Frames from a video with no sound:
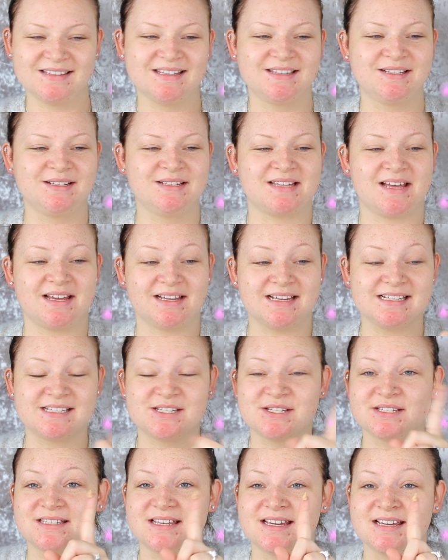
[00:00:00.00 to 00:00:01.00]
Looks like it's
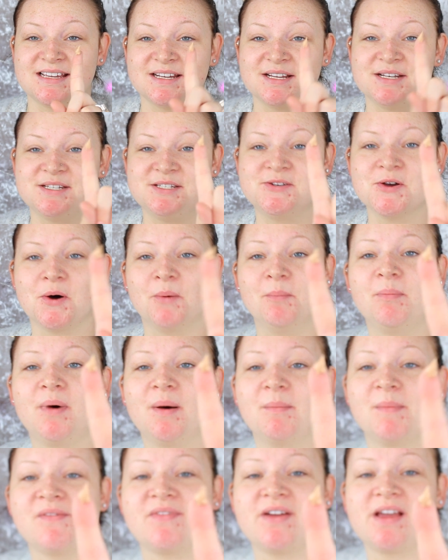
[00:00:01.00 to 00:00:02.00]
just taken a dump
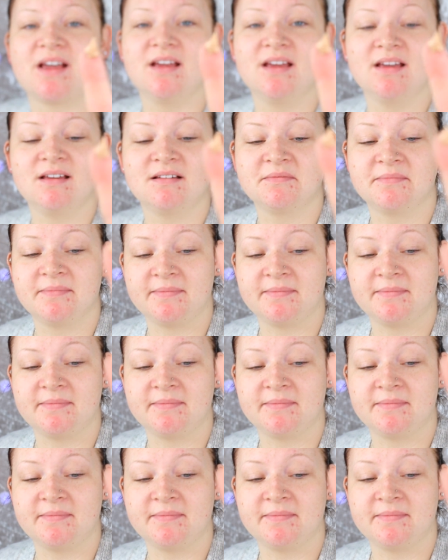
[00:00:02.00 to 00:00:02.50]
on my finger.